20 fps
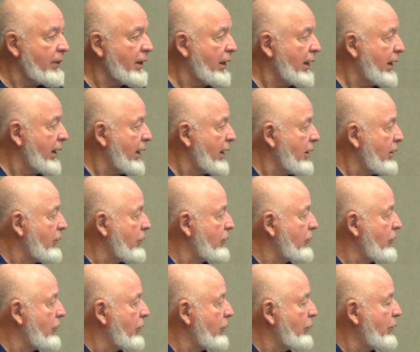and
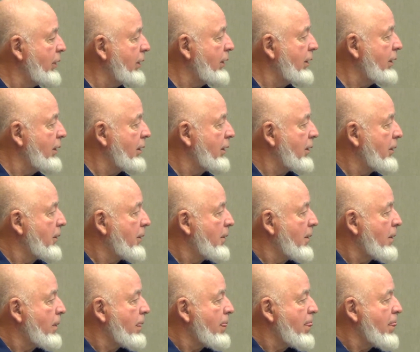so we
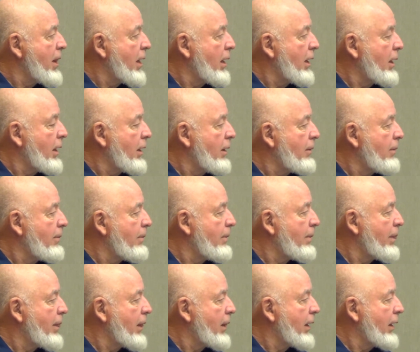
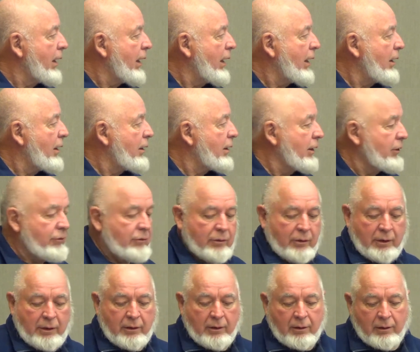had an
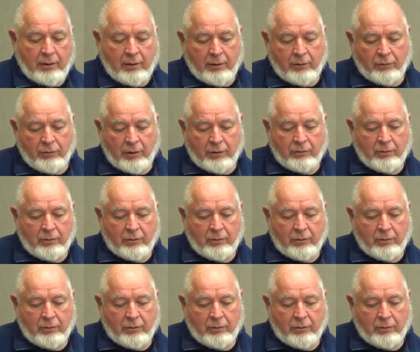engineer, structural